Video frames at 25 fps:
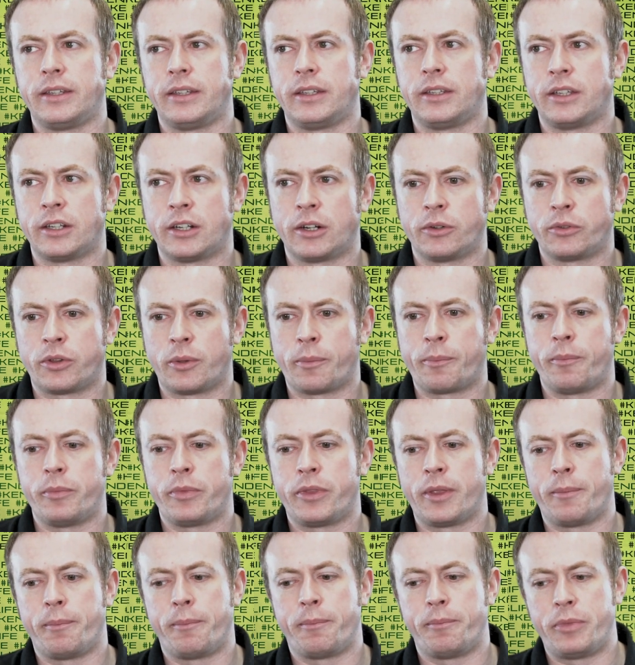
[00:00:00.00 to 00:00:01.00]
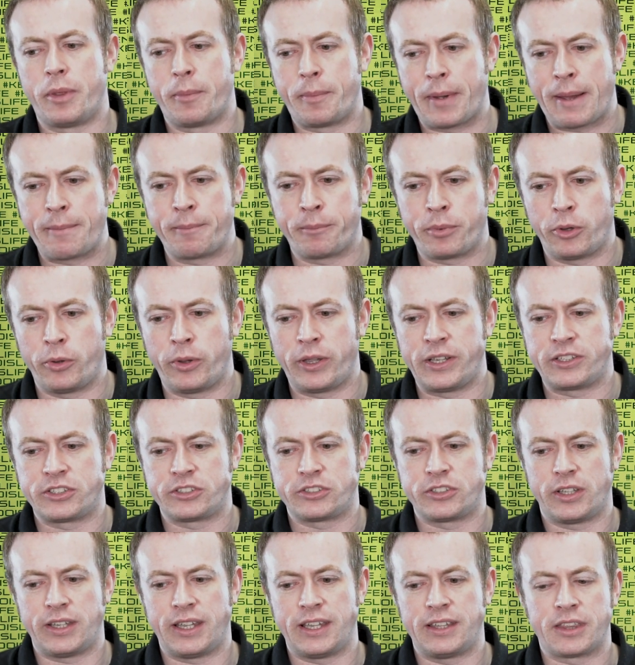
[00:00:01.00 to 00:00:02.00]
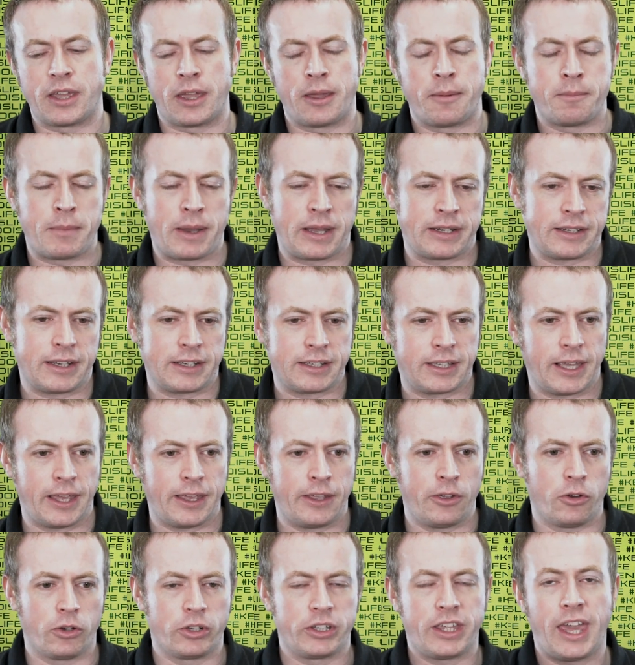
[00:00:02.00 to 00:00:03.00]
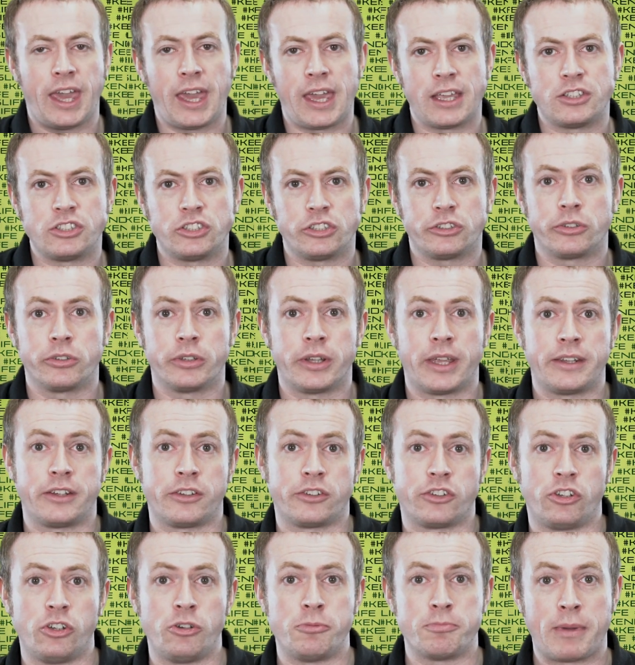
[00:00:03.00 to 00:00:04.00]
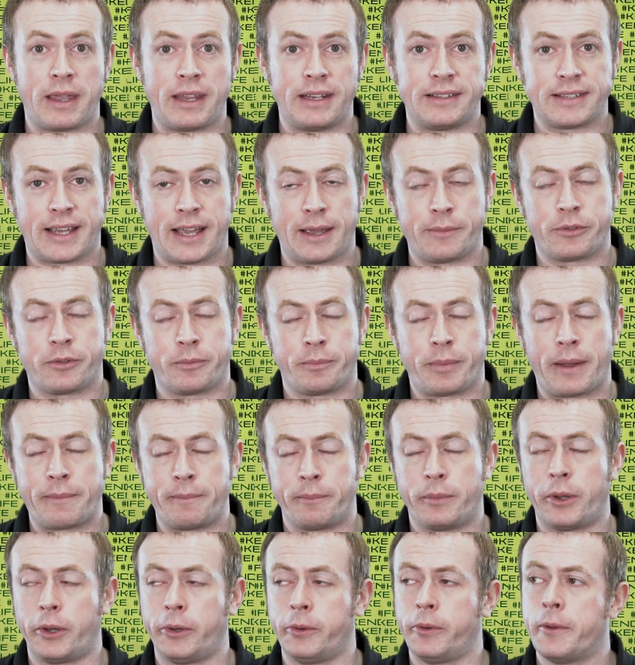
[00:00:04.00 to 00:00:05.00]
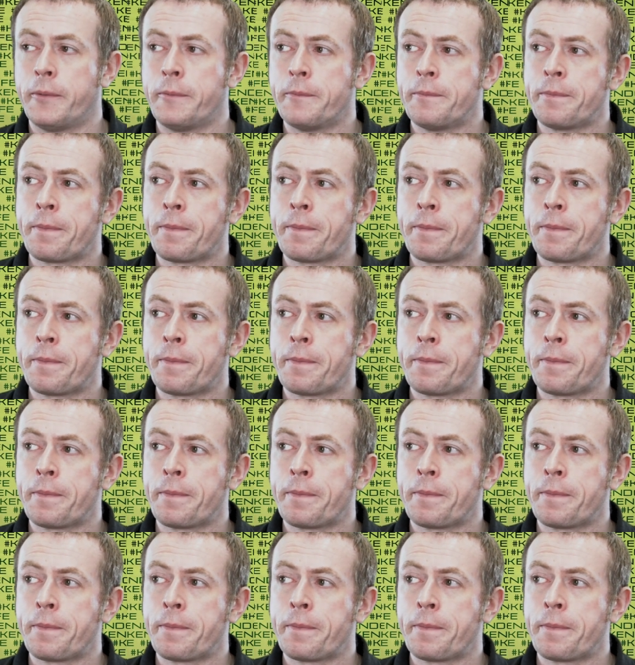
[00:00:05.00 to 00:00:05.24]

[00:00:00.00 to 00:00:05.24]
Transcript: you know the the, the bamboo is either madake or keichiku, they're the two main types of bamboo.